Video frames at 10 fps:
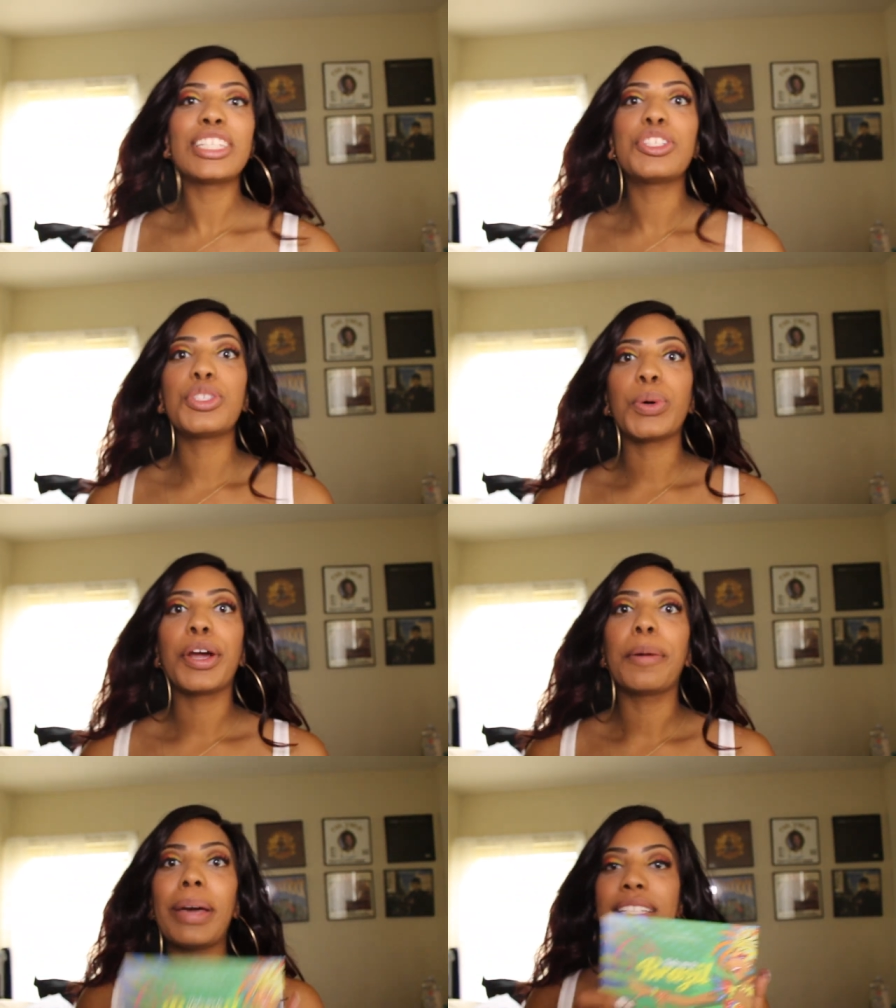this
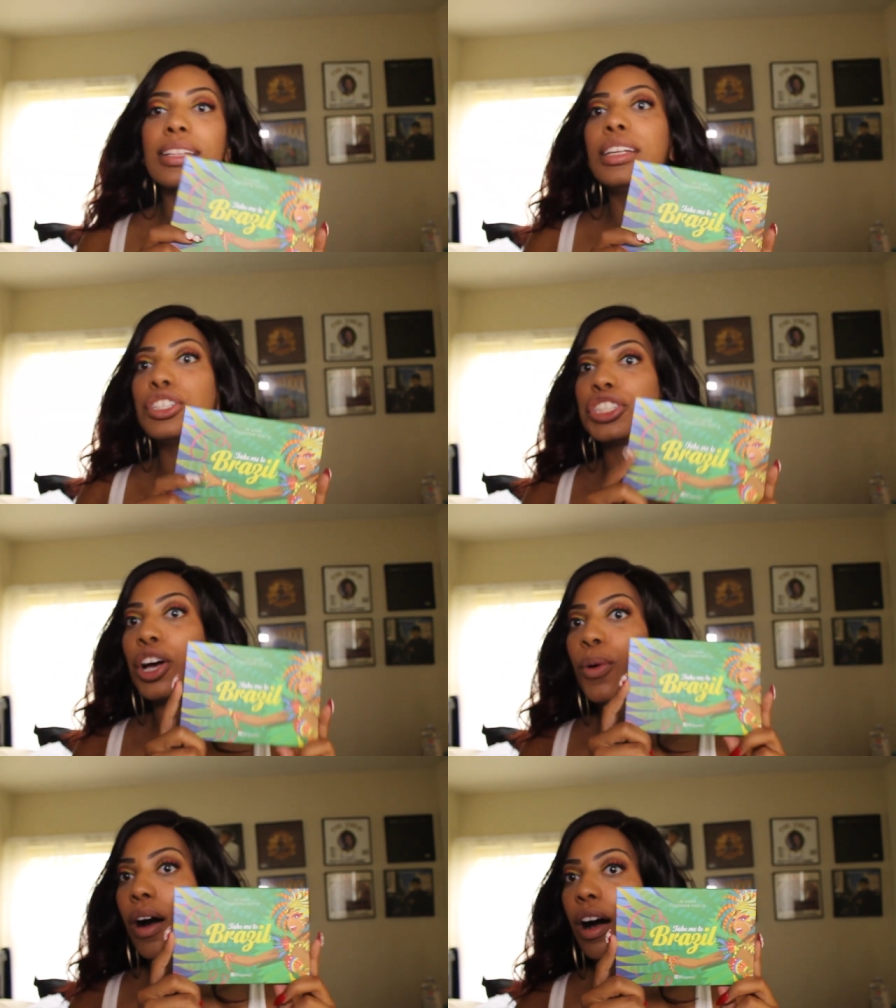tutorial basically to
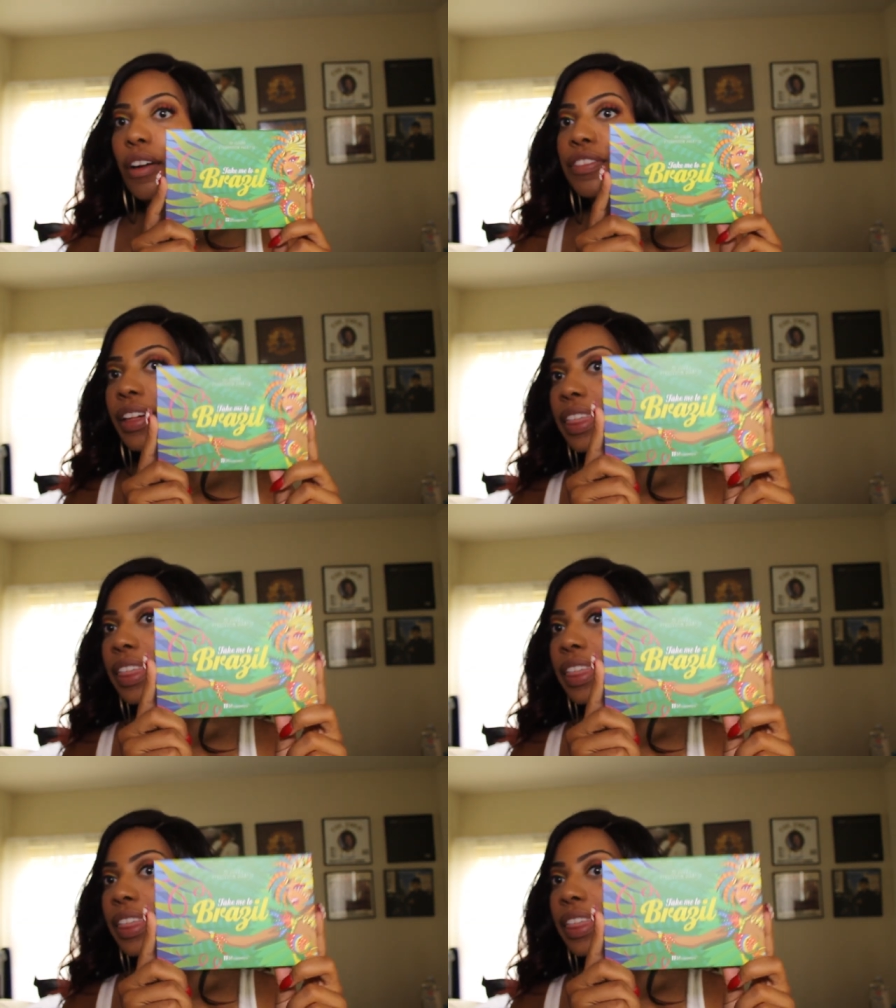show off